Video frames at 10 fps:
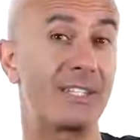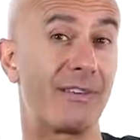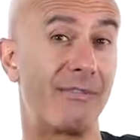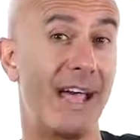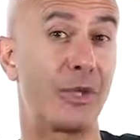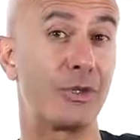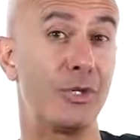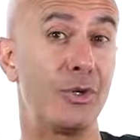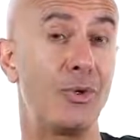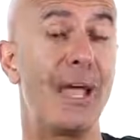is a
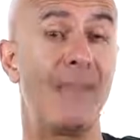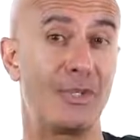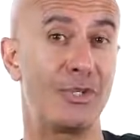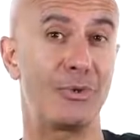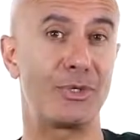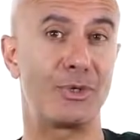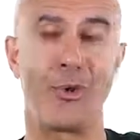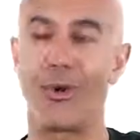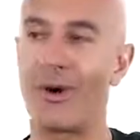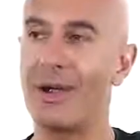value that you
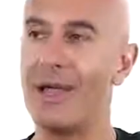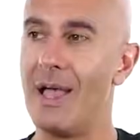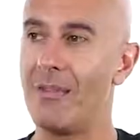adore,